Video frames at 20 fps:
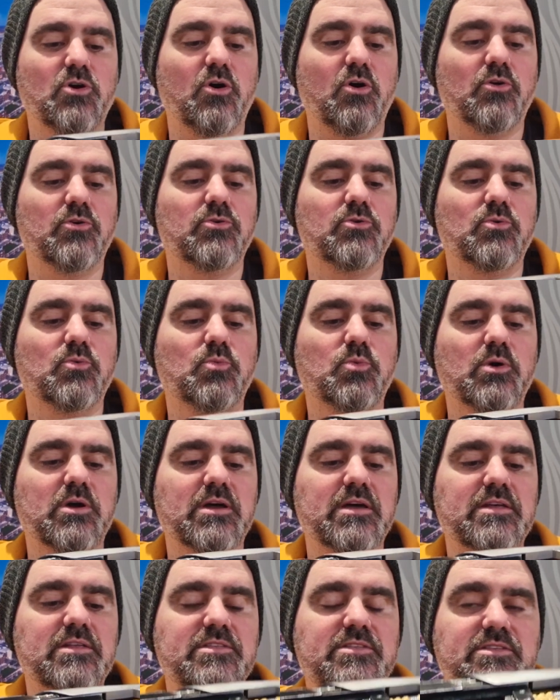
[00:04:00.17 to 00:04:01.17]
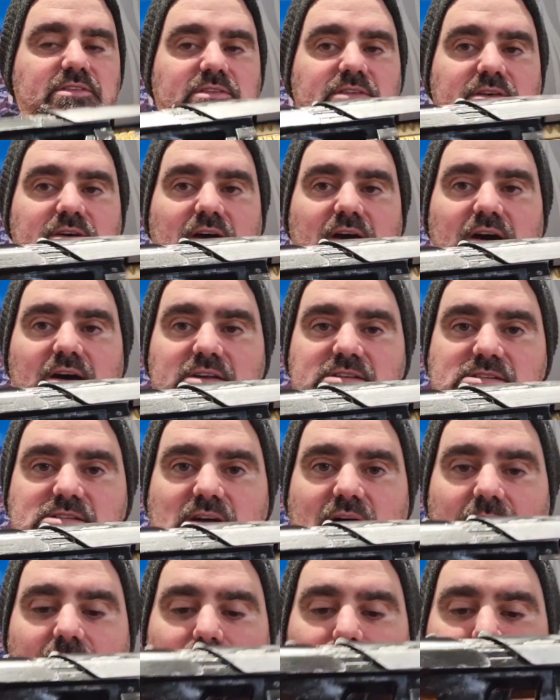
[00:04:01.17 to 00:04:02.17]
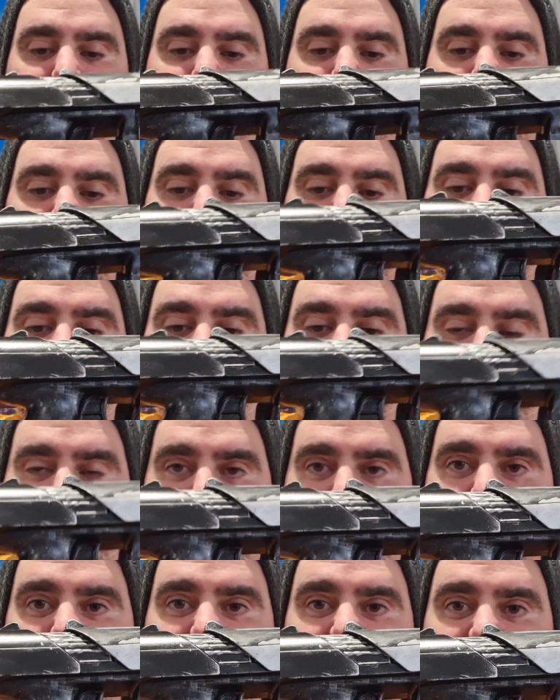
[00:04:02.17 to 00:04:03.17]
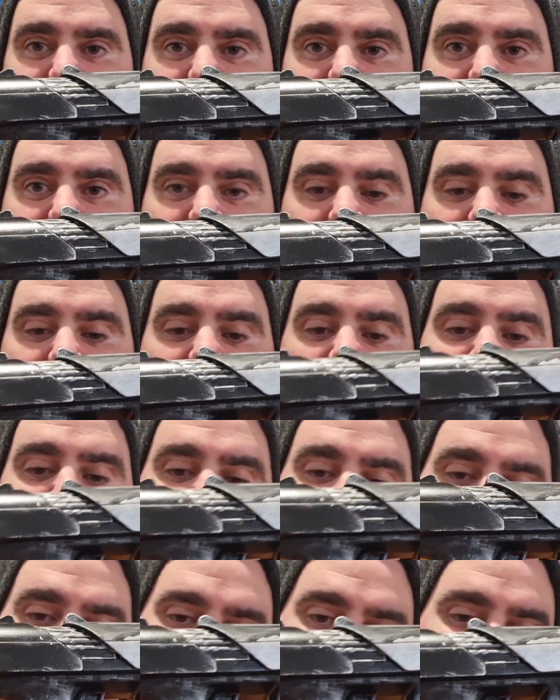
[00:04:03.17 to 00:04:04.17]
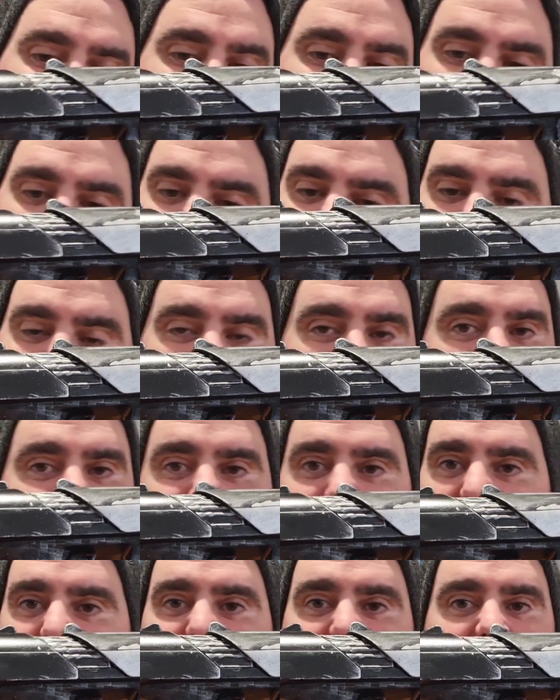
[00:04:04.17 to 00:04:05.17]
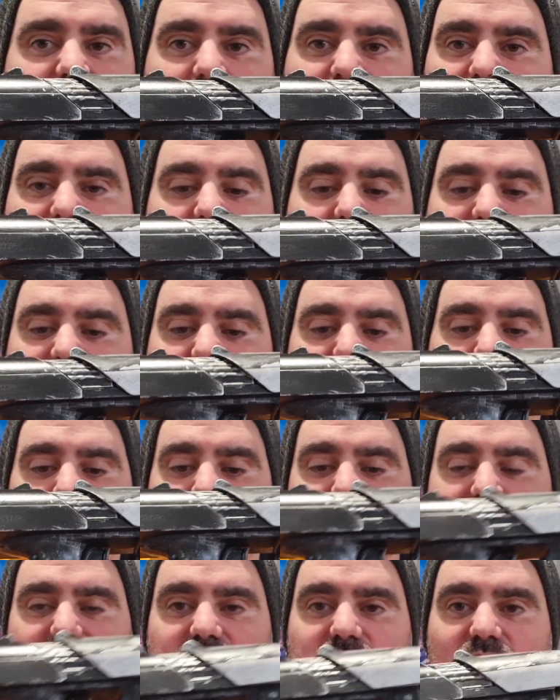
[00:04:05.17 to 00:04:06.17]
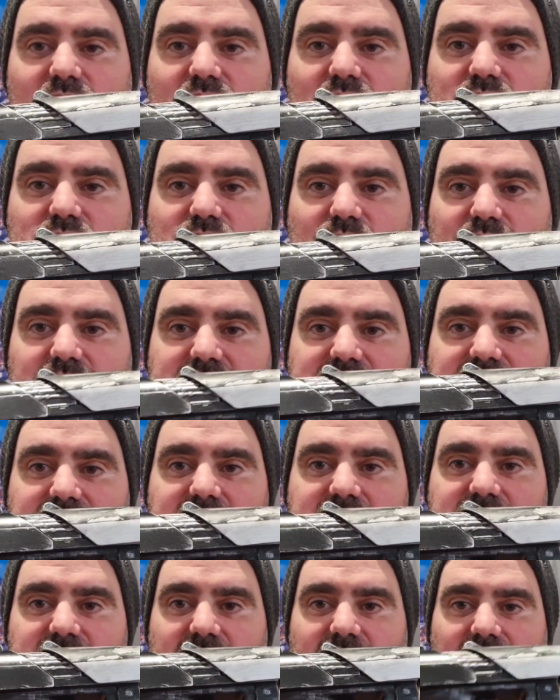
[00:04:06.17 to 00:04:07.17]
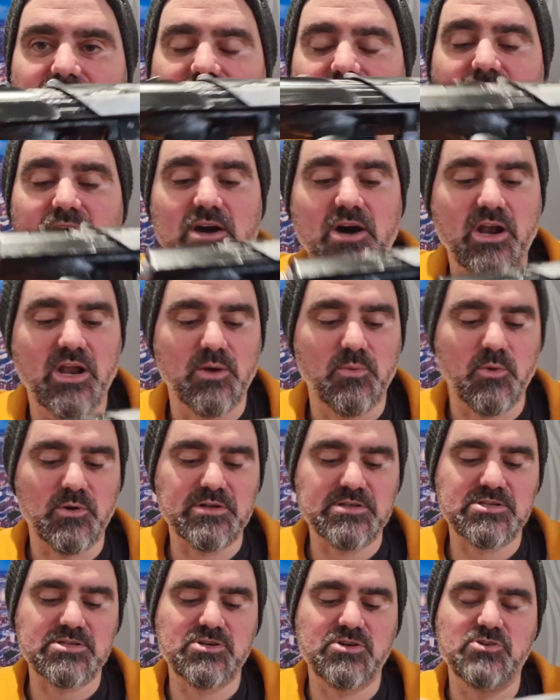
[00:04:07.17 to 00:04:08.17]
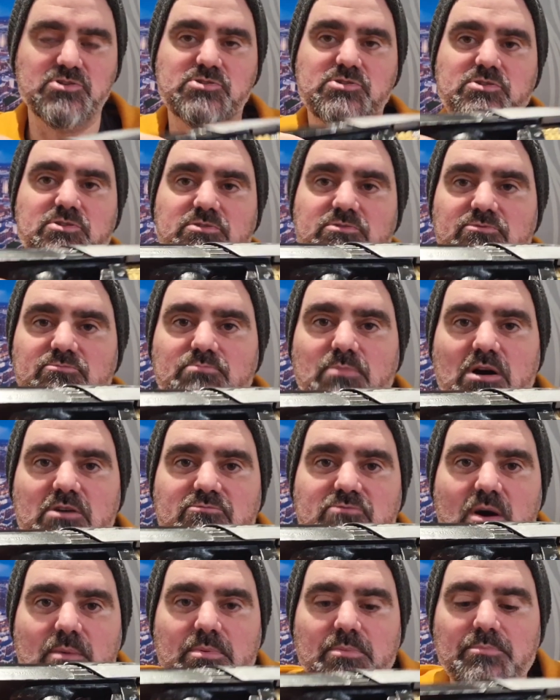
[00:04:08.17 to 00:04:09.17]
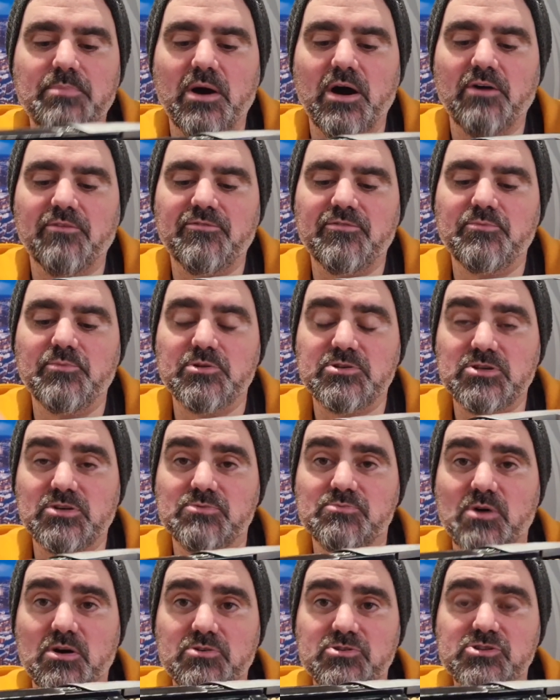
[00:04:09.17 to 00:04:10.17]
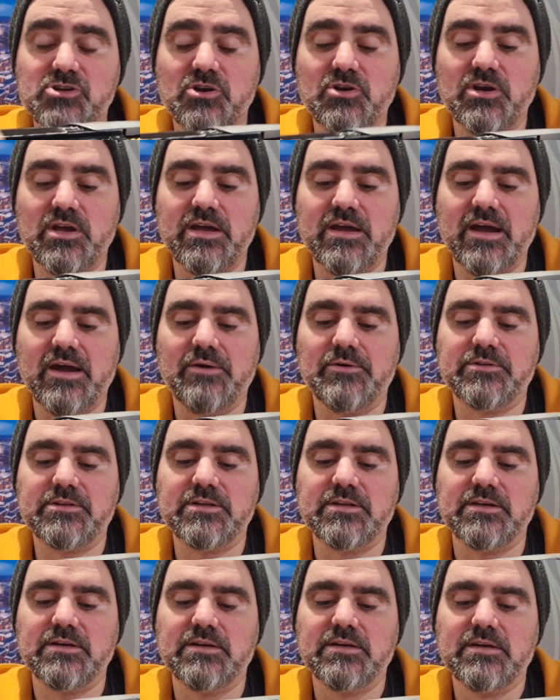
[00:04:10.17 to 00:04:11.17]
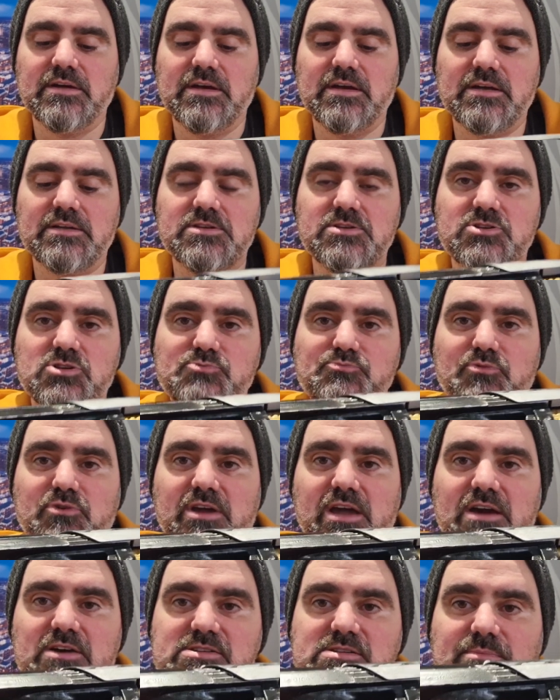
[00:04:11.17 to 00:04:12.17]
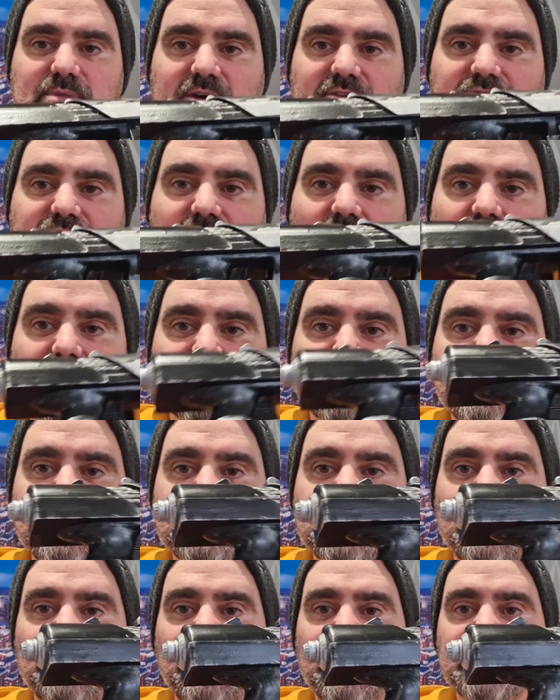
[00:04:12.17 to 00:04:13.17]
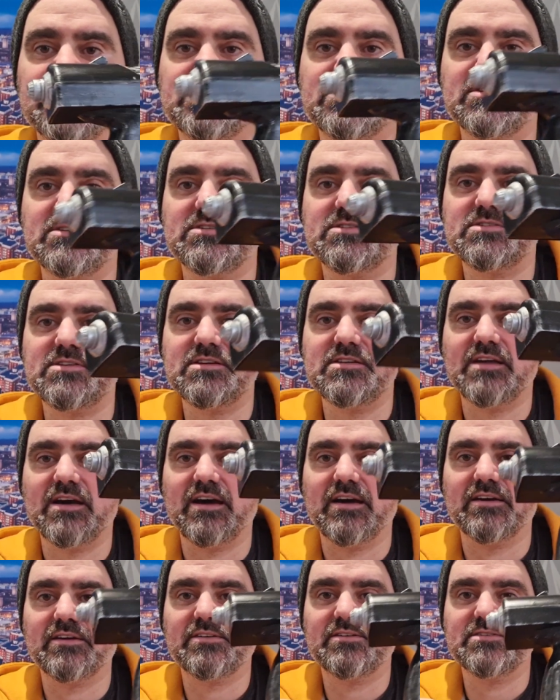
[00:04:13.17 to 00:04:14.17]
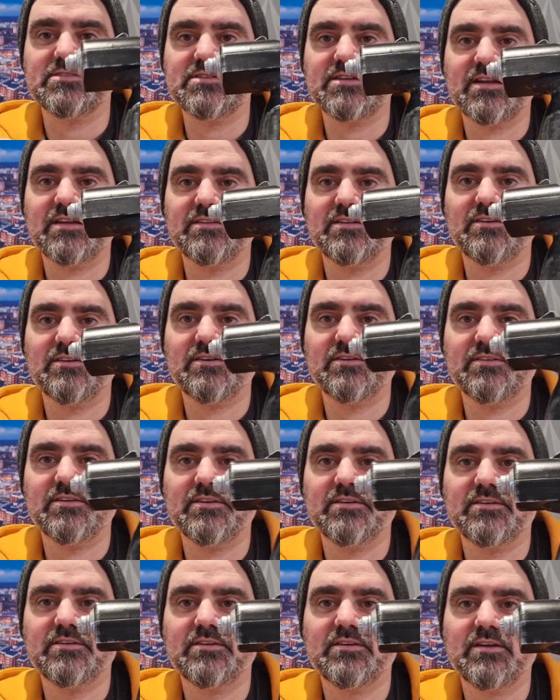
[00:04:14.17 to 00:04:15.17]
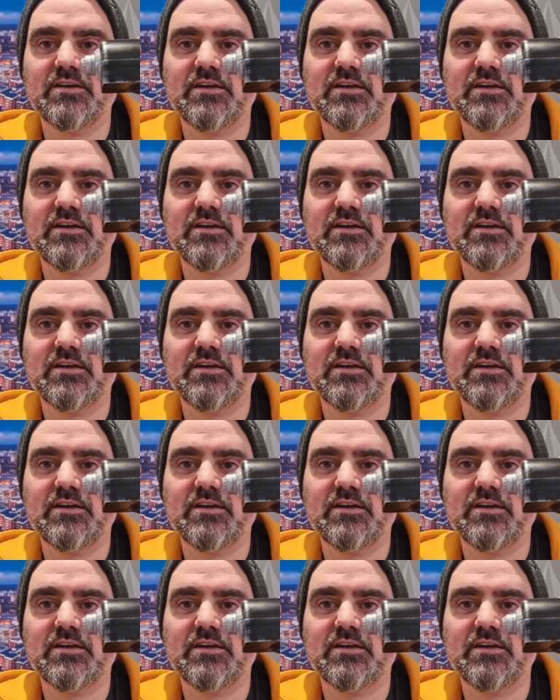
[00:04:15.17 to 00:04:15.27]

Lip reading: gone with some primer and then paint, maybe a couple of coats of paint, and you'd lose all this detail. And I wanted to use my rub and buff, which I'll show you later how I did it, to just bring out some of that finer detail there, so you can see that. Can you see that in the light there?